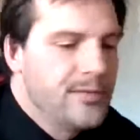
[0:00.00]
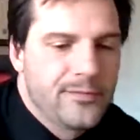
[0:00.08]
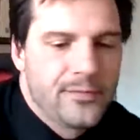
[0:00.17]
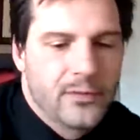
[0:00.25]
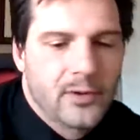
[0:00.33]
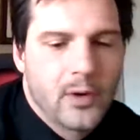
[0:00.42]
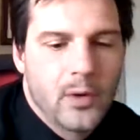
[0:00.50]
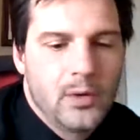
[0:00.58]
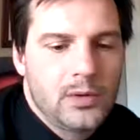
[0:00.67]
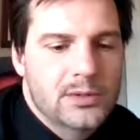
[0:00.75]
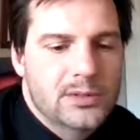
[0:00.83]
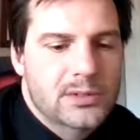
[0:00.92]
for
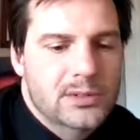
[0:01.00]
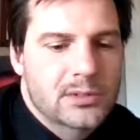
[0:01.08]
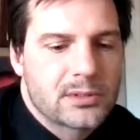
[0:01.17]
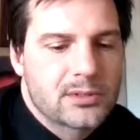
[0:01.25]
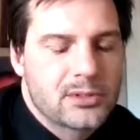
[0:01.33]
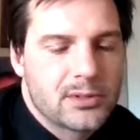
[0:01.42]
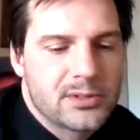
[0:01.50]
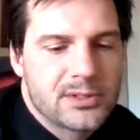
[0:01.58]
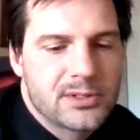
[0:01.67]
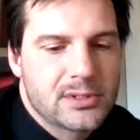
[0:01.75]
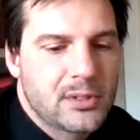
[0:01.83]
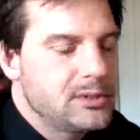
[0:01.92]
goals. So
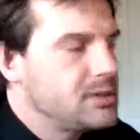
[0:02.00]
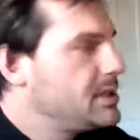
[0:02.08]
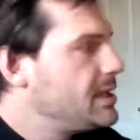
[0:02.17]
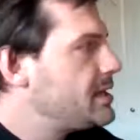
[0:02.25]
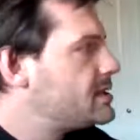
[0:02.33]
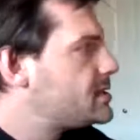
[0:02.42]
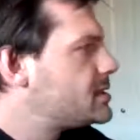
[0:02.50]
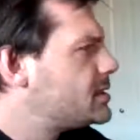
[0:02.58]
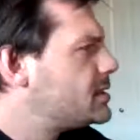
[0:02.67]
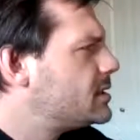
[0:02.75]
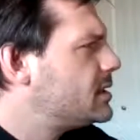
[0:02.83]
this is called GitHub.